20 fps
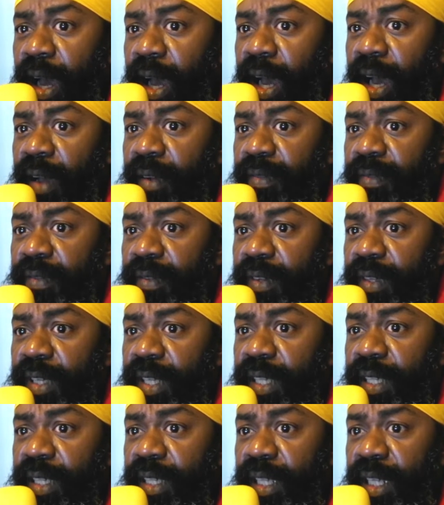Of
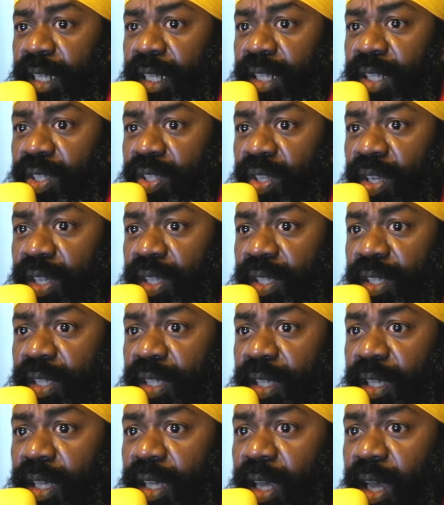the
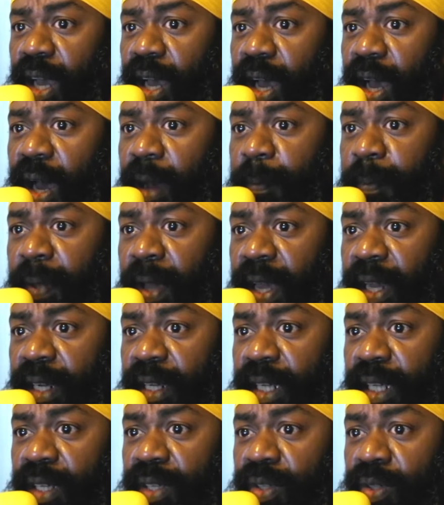signatures
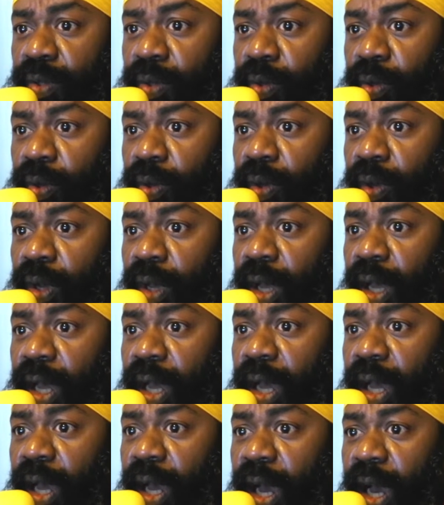appended to
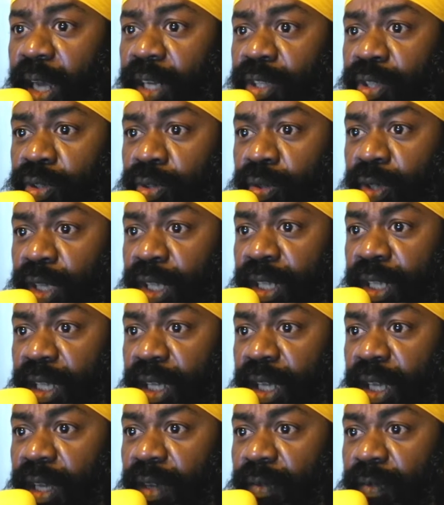a
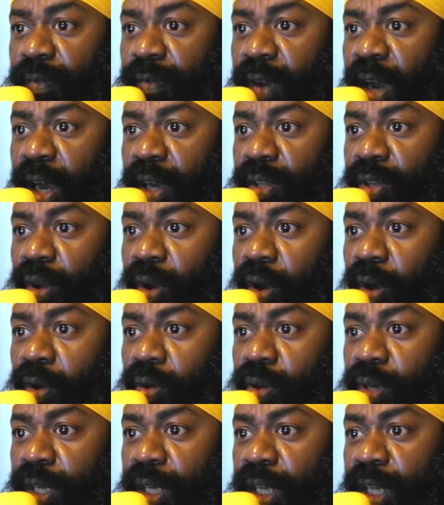treaty, value
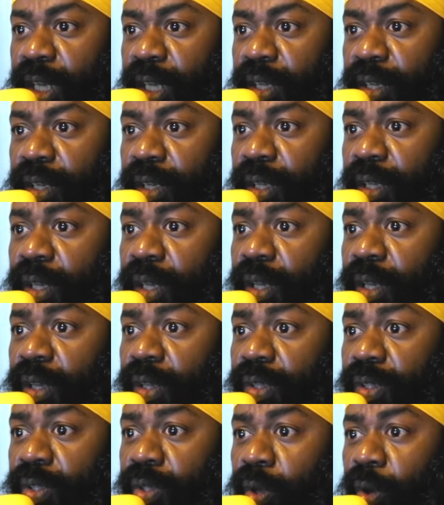only in
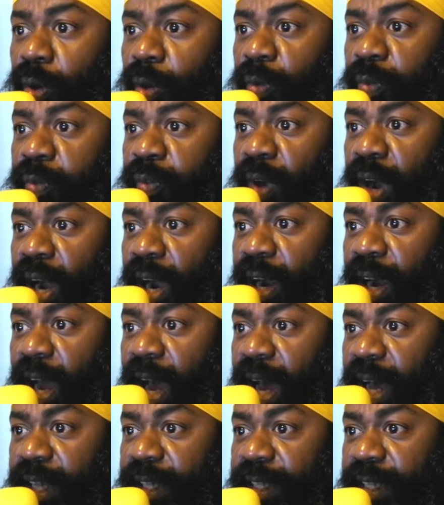so far
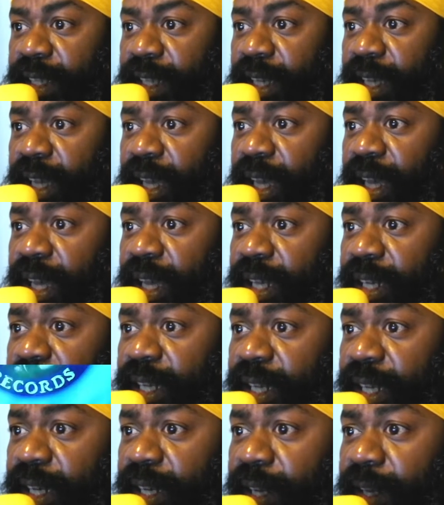as
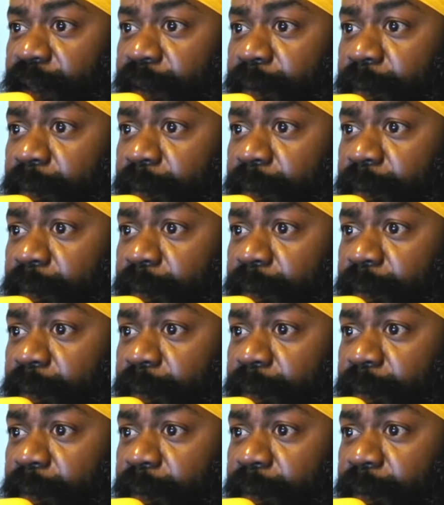the